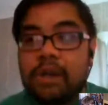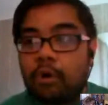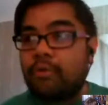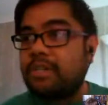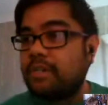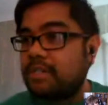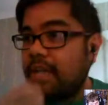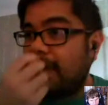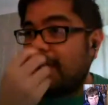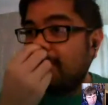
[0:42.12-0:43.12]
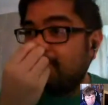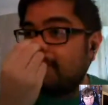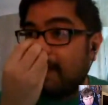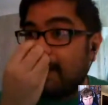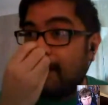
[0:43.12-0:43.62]
original
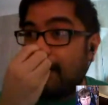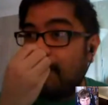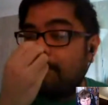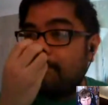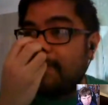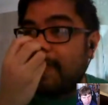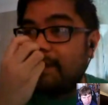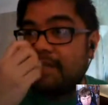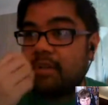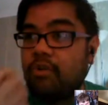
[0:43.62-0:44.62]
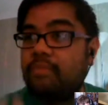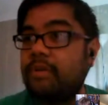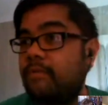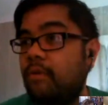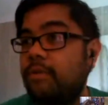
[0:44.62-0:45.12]
games. They just
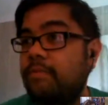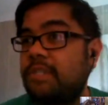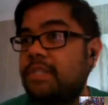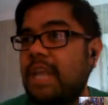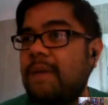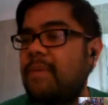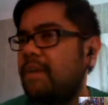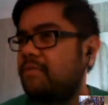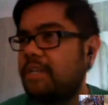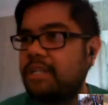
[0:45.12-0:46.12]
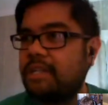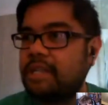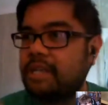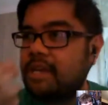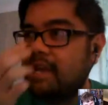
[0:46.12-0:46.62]
opened forums
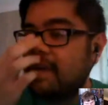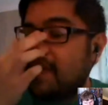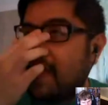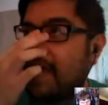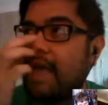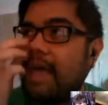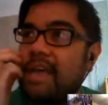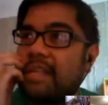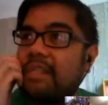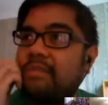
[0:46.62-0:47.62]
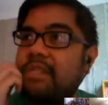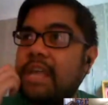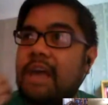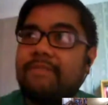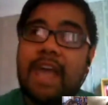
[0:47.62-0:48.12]
semi-recently, and
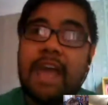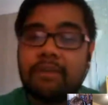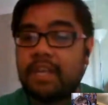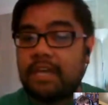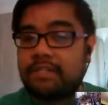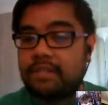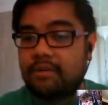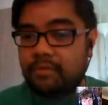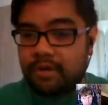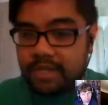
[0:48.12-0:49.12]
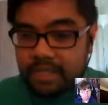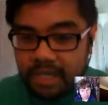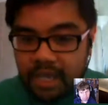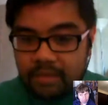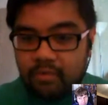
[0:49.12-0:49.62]
they have the Hangouts calendar where this
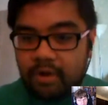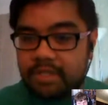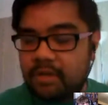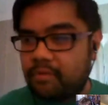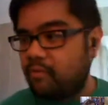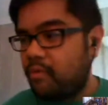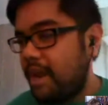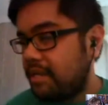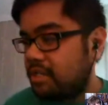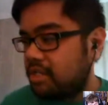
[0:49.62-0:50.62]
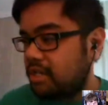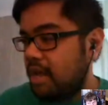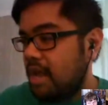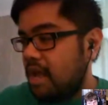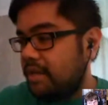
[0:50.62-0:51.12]
game was arranged.
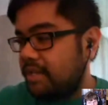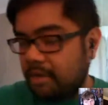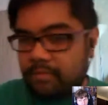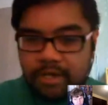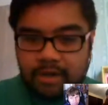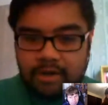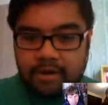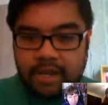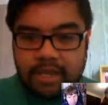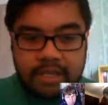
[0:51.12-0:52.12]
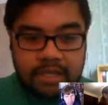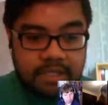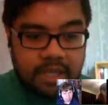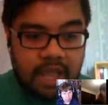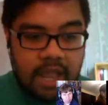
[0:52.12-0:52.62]
This game in particular
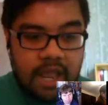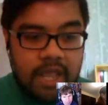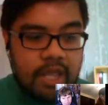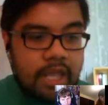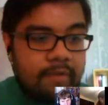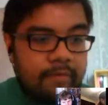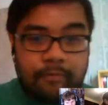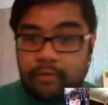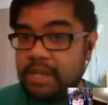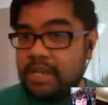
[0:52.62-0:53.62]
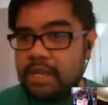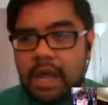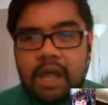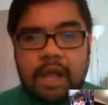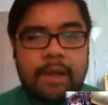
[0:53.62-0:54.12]
is a free
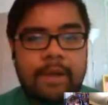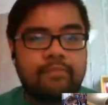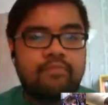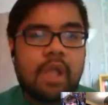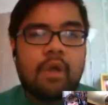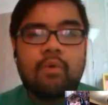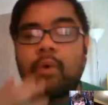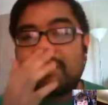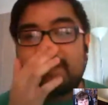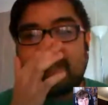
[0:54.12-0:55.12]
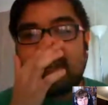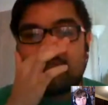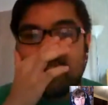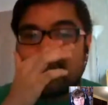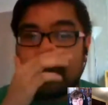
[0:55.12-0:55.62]
one single
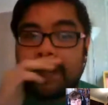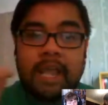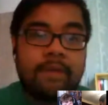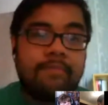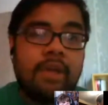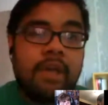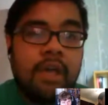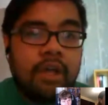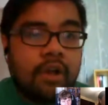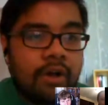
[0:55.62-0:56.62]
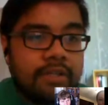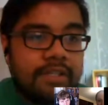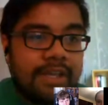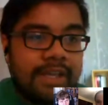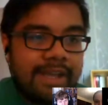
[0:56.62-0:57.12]
session game called